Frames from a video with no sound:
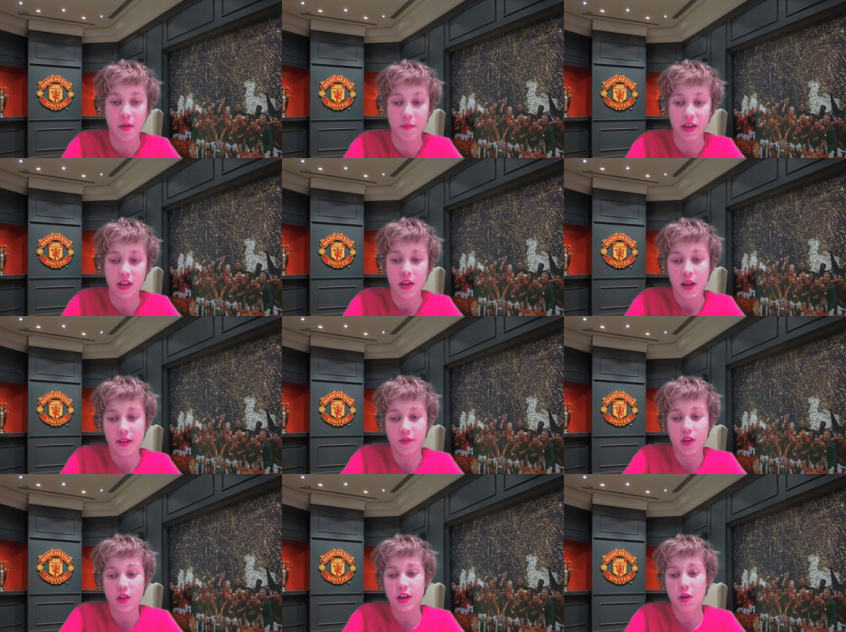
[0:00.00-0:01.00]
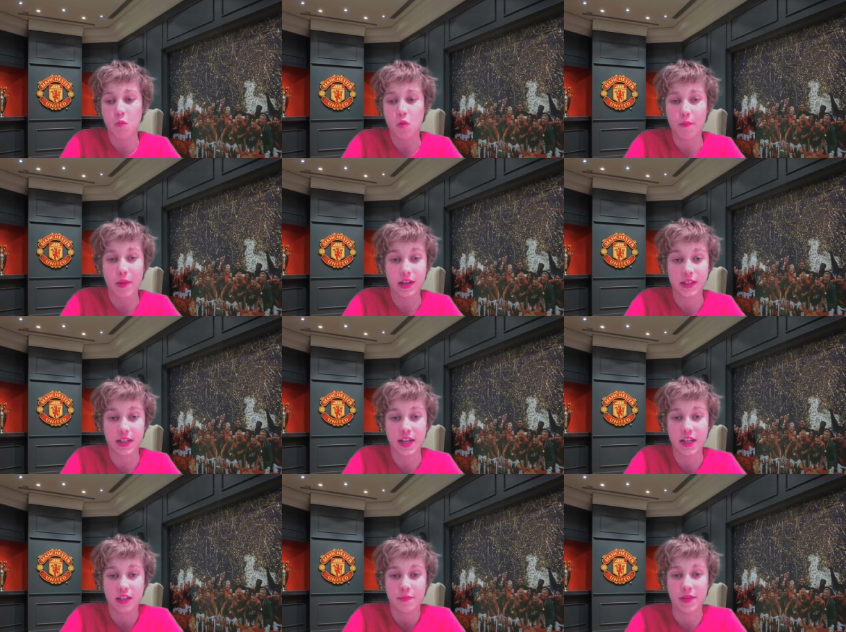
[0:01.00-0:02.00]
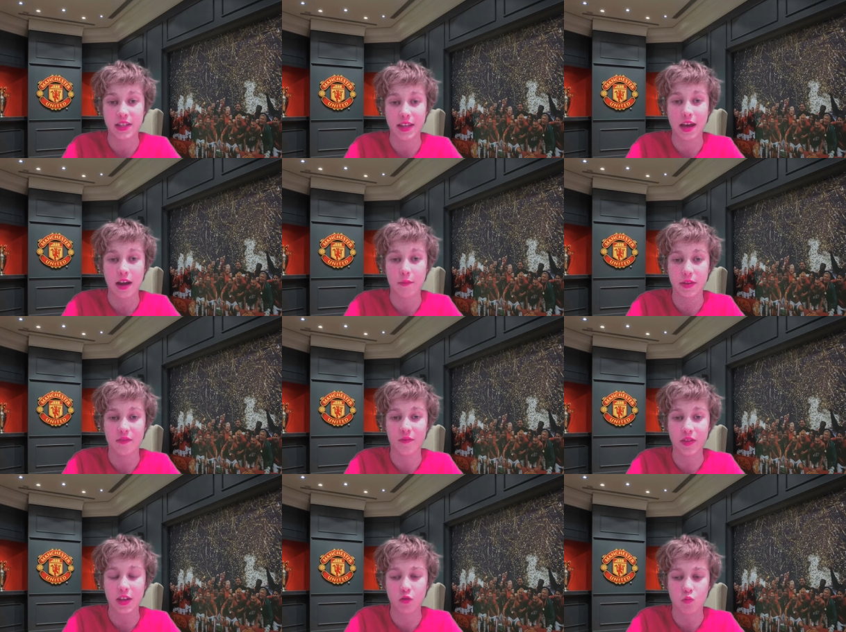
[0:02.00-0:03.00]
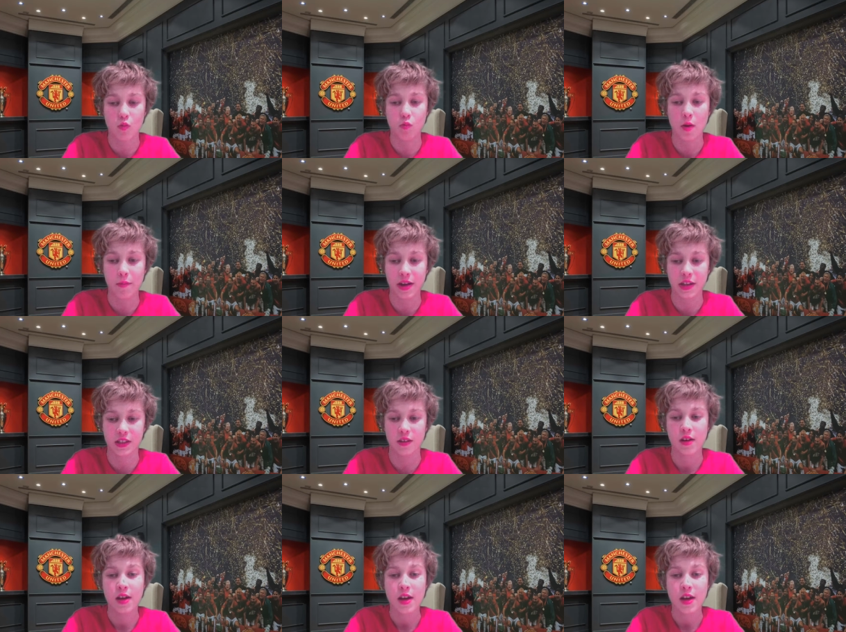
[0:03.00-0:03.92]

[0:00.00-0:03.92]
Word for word: I mean, if you look at Juan Mata, he's missing out. But the thing is, with Juan Mata,